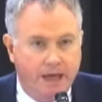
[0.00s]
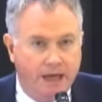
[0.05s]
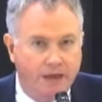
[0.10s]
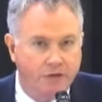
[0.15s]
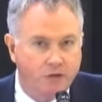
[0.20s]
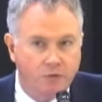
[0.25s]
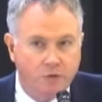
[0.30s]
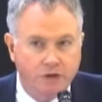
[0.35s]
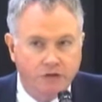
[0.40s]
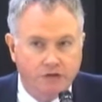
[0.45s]
and
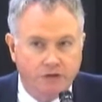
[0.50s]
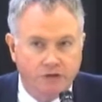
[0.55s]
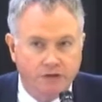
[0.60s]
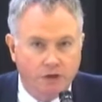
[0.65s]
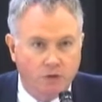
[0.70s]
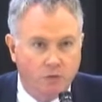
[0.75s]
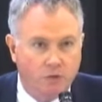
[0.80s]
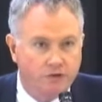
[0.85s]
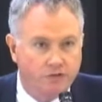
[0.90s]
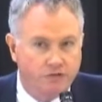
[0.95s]
the reason
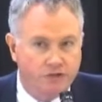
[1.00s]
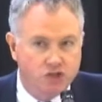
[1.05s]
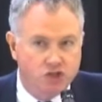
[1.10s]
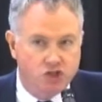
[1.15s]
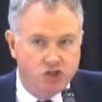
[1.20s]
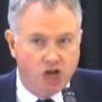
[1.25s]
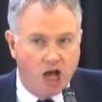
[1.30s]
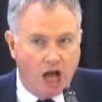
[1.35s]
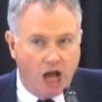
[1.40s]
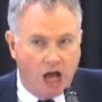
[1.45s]
there was a
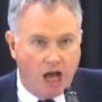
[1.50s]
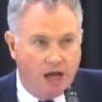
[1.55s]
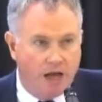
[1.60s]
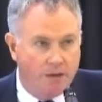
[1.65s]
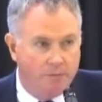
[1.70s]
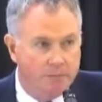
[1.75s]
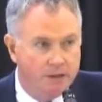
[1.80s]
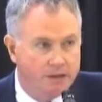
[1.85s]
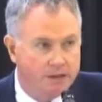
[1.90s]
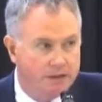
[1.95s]

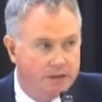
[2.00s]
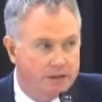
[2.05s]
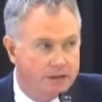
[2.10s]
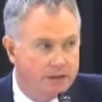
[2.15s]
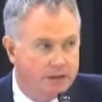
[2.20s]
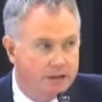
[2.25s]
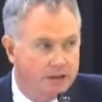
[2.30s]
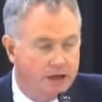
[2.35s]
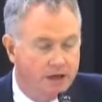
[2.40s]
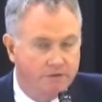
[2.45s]
job
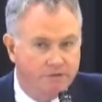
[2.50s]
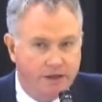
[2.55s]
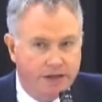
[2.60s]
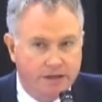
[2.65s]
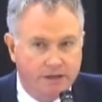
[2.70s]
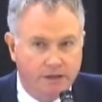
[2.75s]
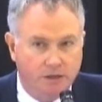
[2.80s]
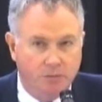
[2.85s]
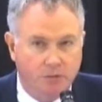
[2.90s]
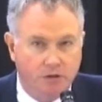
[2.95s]

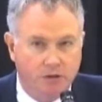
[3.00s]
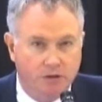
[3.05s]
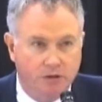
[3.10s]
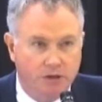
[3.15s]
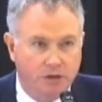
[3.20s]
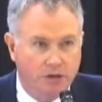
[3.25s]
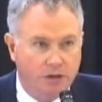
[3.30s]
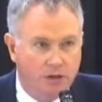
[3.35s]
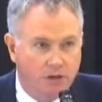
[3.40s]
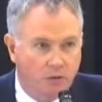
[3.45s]
available
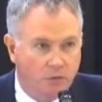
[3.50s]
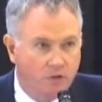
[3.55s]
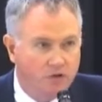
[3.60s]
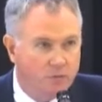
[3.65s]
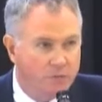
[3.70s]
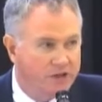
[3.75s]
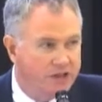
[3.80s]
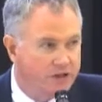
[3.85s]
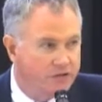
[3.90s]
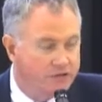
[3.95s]
was
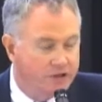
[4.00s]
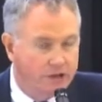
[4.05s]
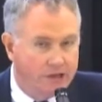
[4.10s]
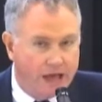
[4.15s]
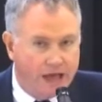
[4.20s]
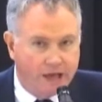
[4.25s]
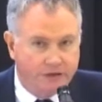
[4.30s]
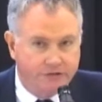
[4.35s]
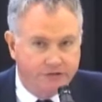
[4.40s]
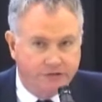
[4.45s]
because the
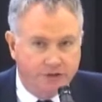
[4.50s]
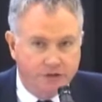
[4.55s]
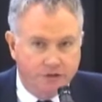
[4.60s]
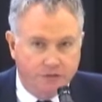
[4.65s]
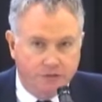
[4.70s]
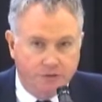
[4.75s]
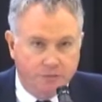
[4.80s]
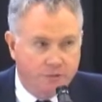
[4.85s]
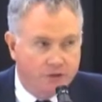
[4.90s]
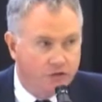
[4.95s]
last
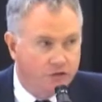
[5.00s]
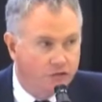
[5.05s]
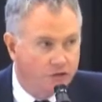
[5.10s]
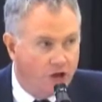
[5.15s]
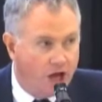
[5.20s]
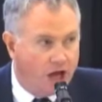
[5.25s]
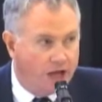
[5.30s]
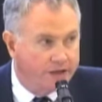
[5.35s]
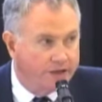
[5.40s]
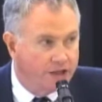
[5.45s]
teacher had been
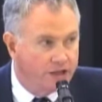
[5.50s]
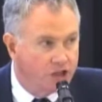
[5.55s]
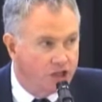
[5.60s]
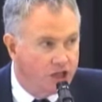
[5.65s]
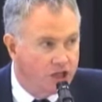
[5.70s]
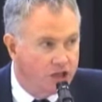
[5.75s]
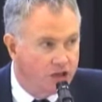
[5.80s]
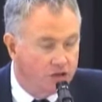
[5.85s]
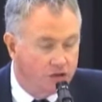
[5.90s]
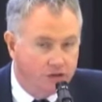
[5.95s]
shot and
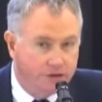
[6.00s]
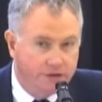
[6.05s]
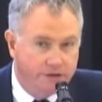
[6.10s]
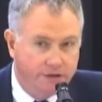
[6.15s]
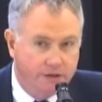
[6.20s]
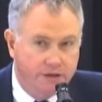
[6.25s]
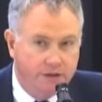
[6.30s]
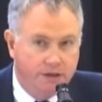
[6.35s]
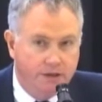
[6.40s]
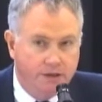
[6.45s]
killed
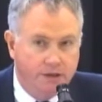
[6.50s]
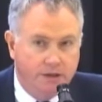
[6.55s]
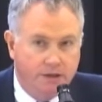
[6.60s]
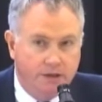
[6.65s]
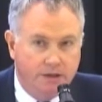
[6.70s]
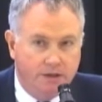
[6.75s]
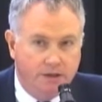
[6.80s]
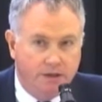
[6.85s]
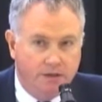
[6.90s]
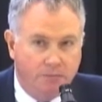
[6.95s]

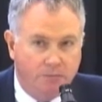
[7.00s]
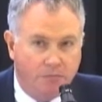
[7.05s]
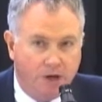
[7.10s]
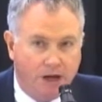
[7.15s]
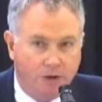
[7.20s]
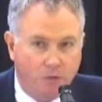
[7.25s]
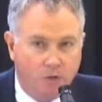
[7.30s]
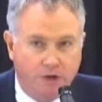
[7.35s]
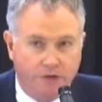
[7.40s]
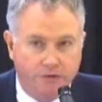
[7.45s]

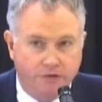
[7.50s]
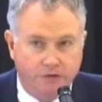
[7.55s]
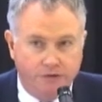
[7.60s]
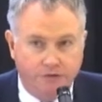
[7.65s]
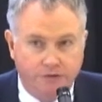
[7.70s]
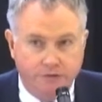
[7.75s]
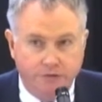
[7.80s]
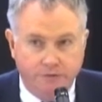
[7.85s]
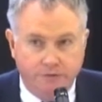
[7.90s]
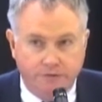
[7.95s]
by one of the
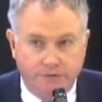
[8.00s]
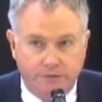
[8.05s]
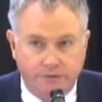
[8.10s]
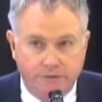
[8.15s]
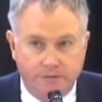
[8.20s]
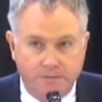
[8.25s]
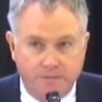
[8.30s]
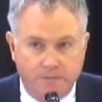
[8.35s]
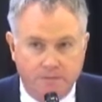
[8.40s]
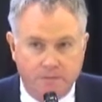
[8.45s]

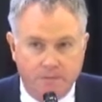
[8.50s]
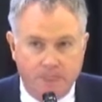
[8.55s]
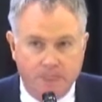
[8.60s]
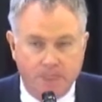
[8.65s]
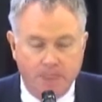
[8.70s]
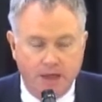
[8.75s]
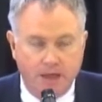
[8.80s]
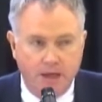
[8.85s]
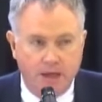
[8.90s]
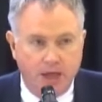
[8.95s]
students.
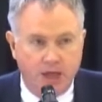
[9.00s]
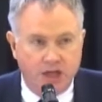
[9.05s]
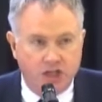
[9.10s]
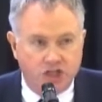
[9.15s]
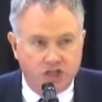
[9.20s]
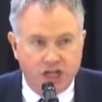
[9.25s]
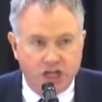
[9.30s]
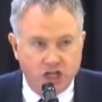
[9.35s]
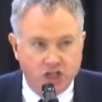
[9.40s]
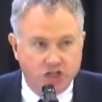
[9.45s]

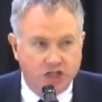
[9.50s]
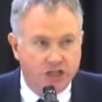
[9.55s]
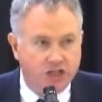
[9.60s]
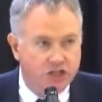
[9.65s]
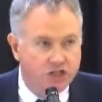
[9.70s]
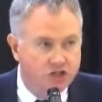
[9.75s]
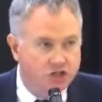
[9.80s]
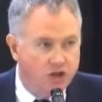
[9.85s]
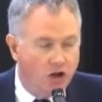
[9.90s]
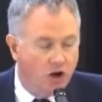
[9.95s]
Teaching
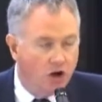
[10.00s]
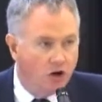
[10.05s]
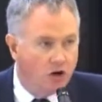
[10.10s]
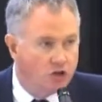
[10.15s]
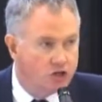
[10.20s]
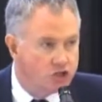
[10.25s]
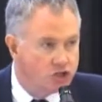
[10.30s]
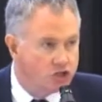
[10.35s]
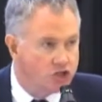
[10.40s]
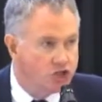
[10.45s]
is the
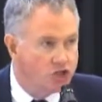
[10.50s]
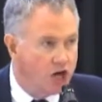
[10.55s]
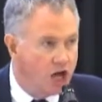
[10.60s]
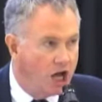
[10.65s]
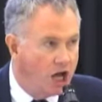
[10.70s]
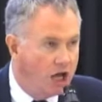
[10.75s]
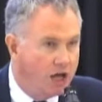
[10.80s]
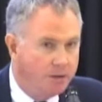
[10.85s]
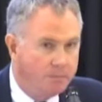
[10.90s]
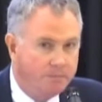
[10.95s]
hardest
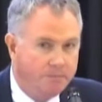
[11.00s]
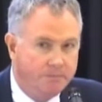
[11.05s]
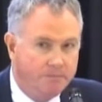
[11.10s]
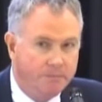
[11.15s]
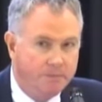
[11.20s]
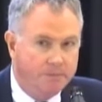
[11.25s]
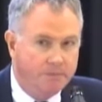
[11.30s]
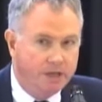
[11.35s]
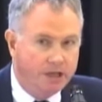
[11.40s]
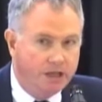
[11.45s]
job
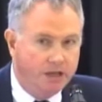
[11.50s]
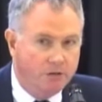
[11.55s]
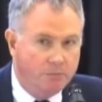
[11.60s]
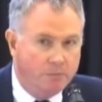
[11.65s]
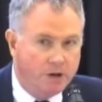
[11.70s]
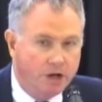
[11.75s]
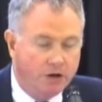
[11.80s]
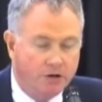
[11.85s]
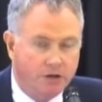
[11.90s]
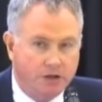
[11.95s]
in
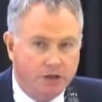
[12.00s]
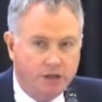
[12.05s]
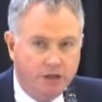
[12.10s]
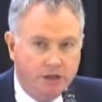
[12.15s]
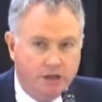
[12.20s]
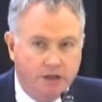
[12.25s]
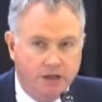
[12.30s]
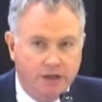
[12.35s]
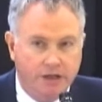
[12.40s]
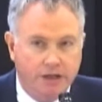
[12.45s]

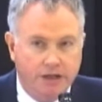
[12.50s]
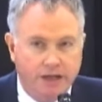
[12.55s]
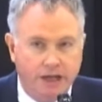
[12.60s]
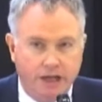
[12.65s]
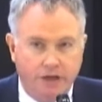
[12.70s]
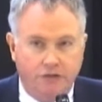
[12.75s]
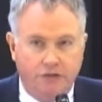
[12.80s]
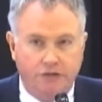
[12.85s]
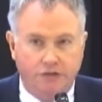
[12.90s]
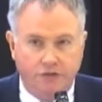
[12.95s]
America.
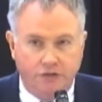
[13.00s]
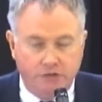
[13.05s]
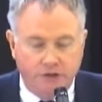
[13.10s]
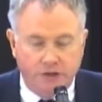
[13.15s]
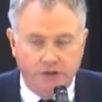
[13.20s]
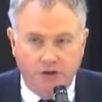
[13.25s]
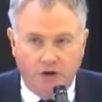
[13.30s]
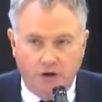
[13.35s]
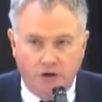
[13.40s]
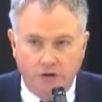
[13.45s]
It's
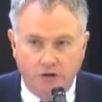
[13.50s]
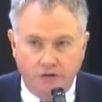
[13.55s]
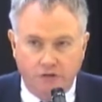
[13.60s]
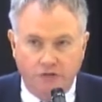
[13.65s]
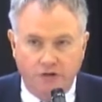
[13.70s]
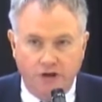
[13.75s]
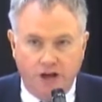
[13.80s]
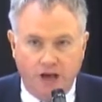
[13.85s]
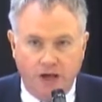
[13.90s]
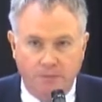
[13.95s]
certainly the
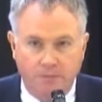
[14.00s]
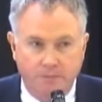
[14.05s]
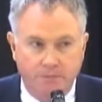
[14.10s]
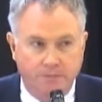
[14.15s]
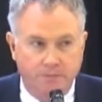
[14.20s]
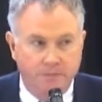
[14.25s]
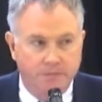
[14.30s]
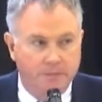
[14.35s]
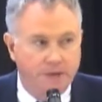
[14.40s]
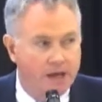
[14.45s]
hardest job
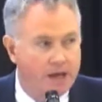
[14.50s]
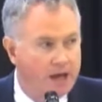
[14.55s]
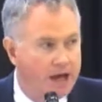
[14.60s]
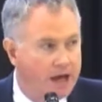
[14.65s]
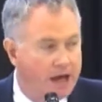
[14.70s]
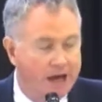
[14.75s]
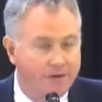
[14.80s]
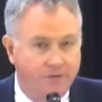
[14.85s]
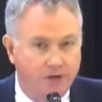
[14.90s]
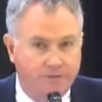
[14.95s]

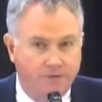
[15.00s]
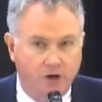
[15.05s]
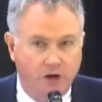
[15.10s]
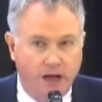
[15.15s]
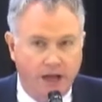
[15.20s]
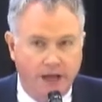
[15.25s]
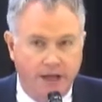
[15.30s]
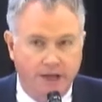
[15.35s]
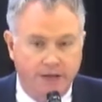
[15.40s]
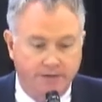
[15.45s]
I've ever
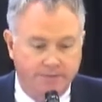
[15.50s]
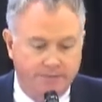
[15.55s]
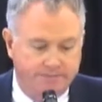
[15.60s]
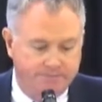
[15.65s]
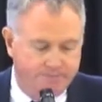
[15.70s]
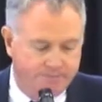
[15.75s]
had.